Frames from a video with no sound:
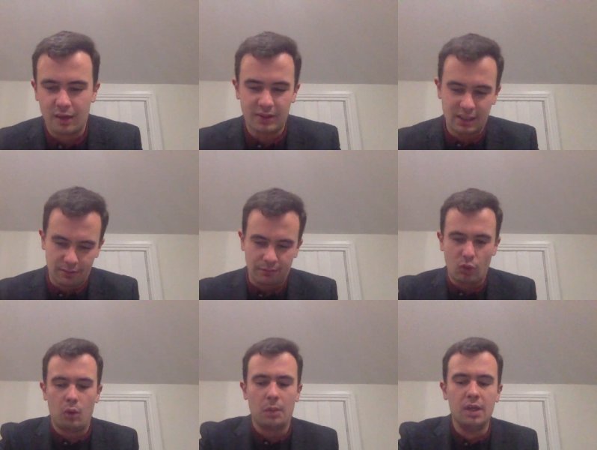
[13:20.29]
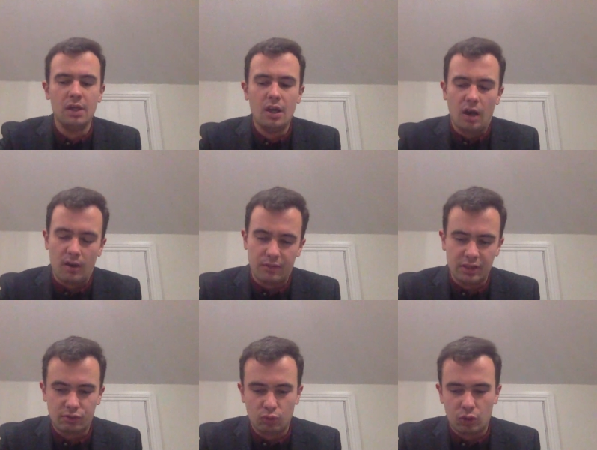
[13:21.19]
I think the form of
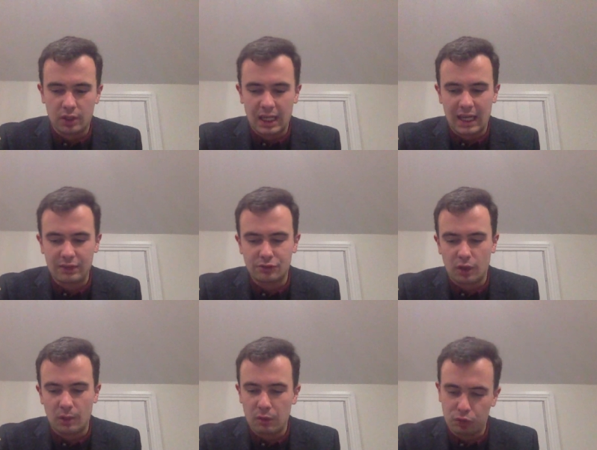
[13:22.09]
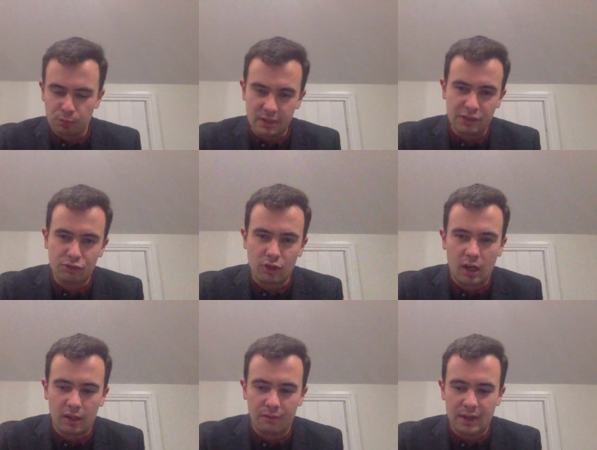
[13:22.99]
his run last time out was pretty
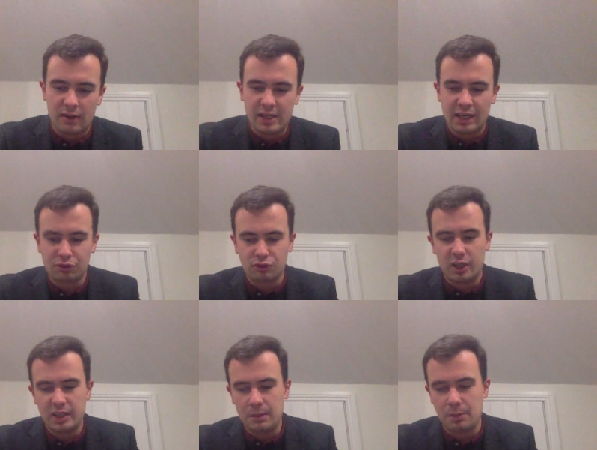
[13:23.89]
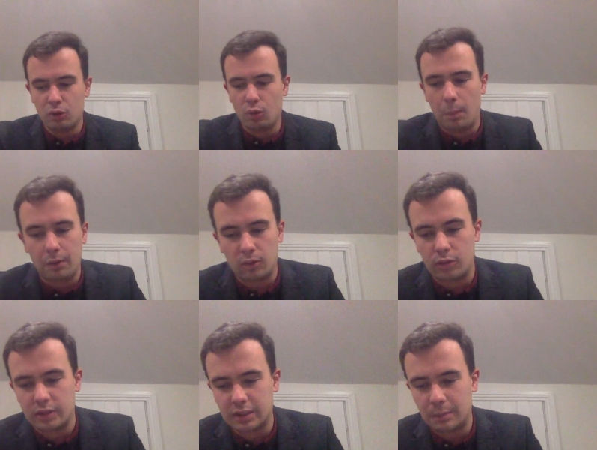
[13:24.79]
strong at Fairyhouse. Slightly blew up
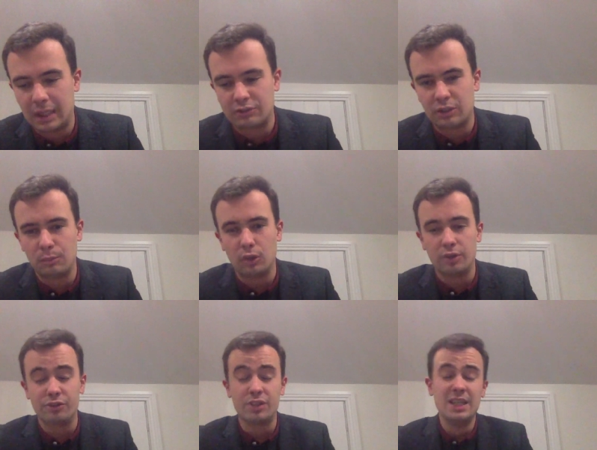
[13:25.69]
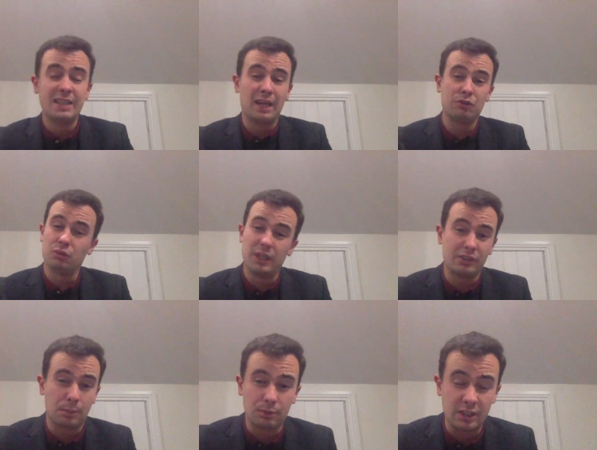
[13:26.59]
according to Patrick Mullins. That was the
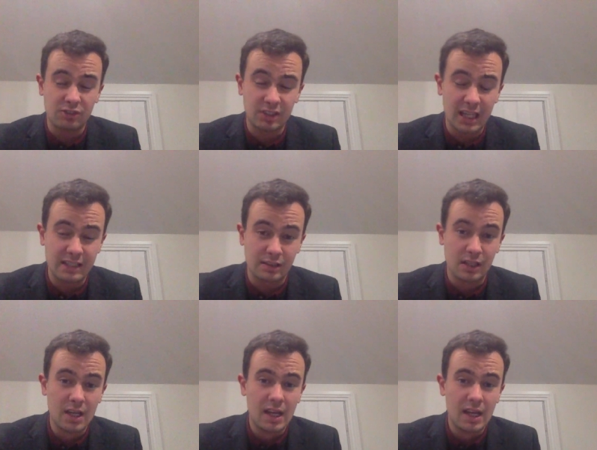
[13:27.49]
race Appreciate It.